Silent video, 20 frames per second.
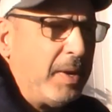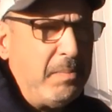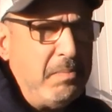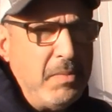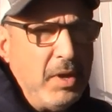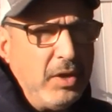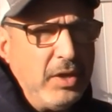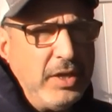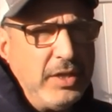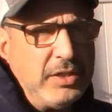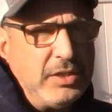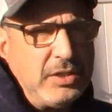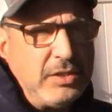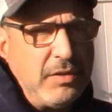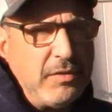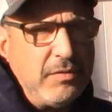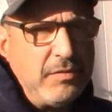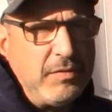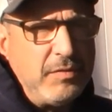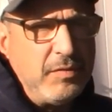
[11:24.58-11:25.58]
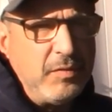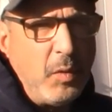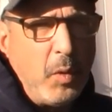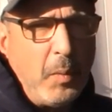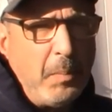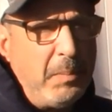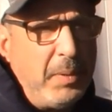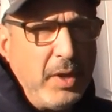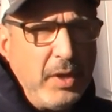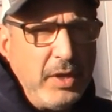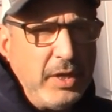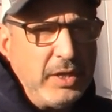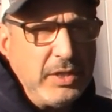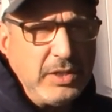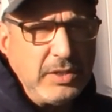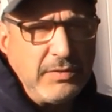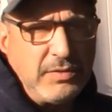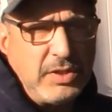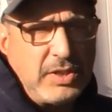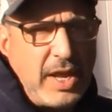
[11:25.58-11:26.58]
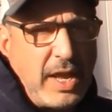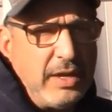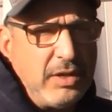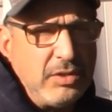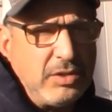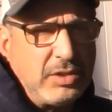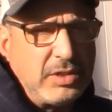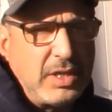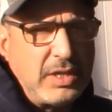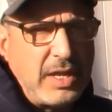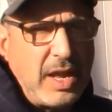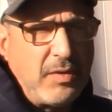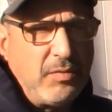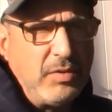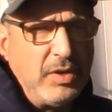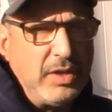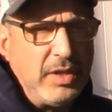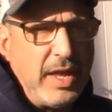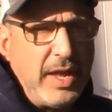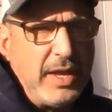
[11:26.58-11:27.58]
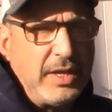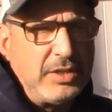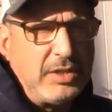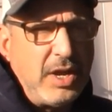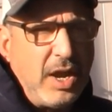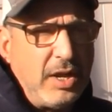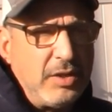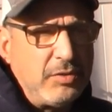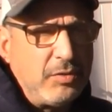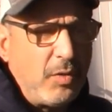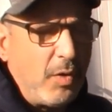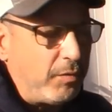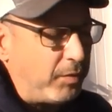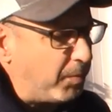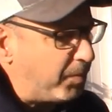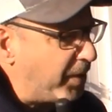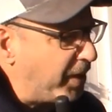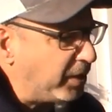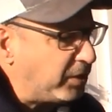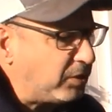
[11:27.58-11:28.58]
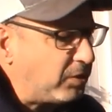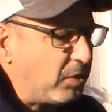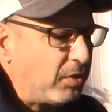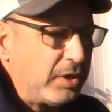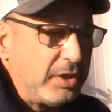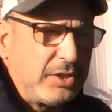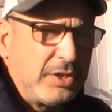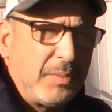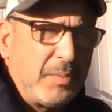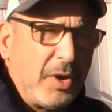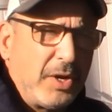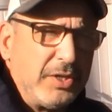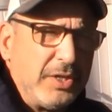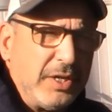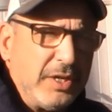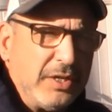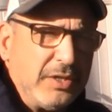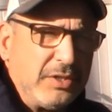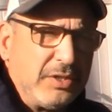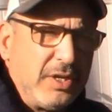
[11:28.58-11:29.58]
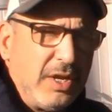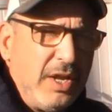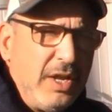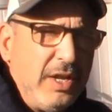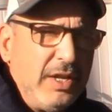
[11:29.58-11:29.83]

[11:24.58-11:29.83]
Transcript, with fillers: millions of or billions of cycles that that relay has gone through over the past thirty some odd years